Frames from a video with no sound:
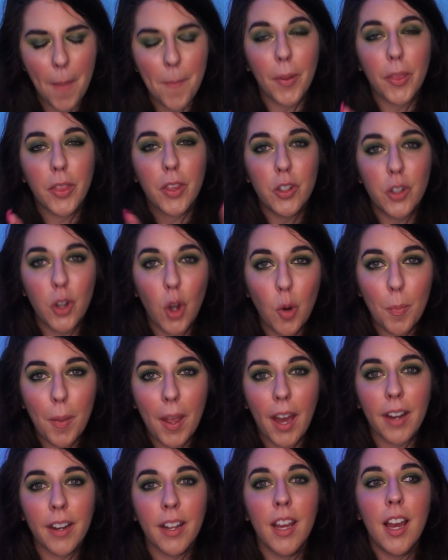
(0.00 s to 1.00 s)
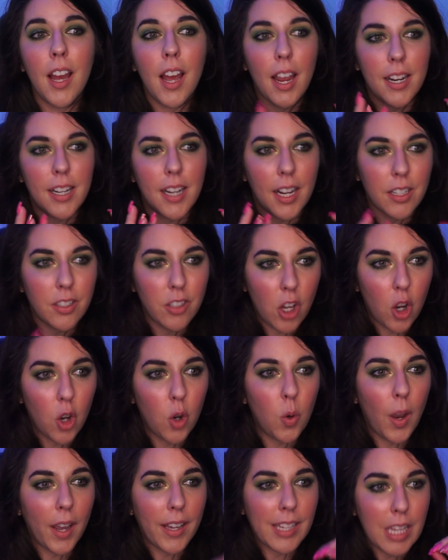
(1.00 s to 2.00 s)
but the Nomad. And I
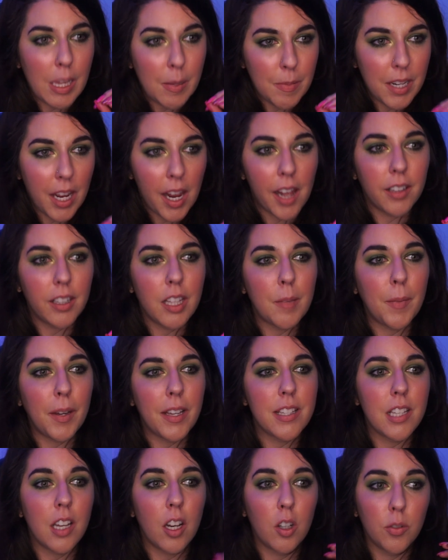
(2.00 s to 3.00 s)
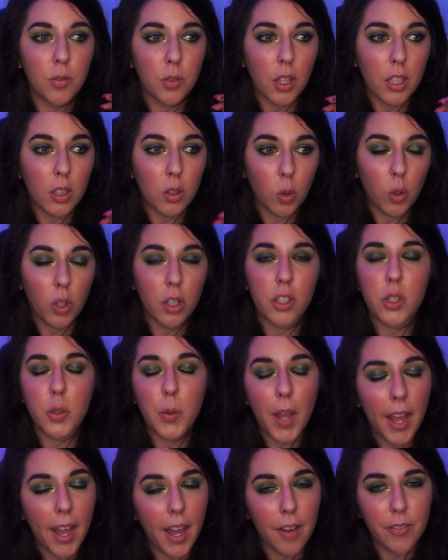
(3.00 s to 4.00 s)
know I keep telling myself, like, Laura, you
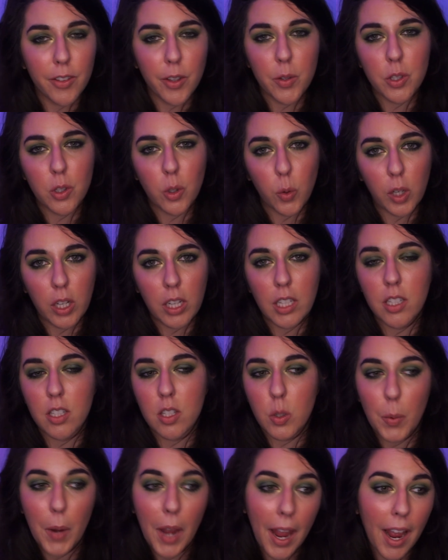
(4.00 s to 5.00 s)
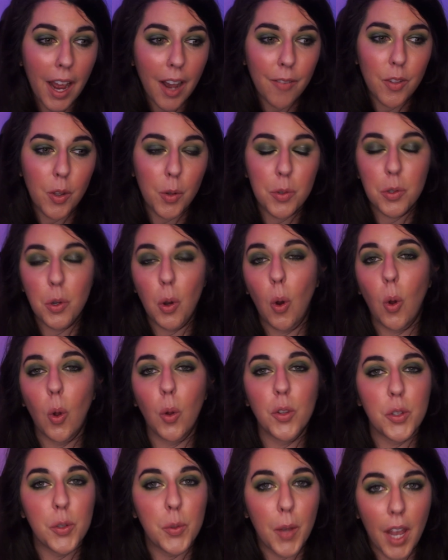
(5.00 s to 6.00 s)
have those greens, you have those
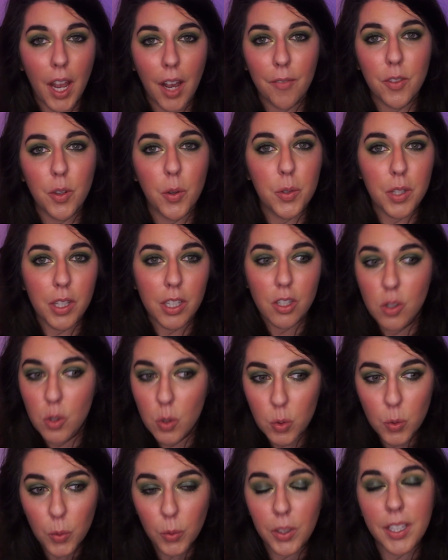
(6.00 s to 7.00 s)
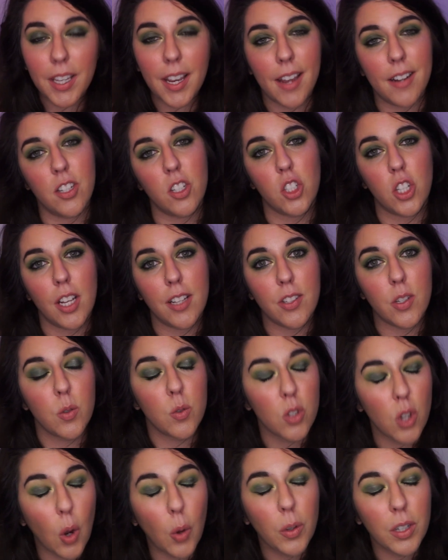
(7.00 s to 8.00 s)
golds, you have those like neutrally kind of shades, you
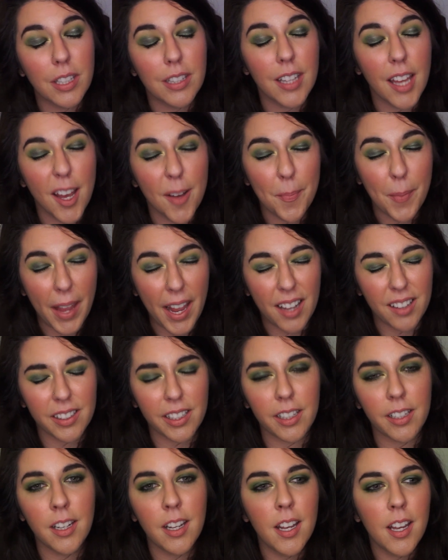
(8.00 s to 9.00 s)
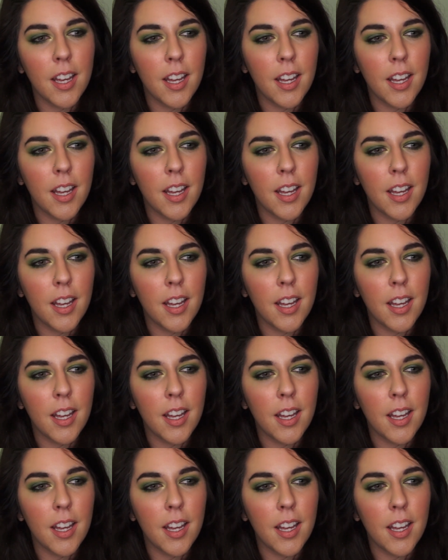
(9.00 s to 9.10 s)
don't need that palette.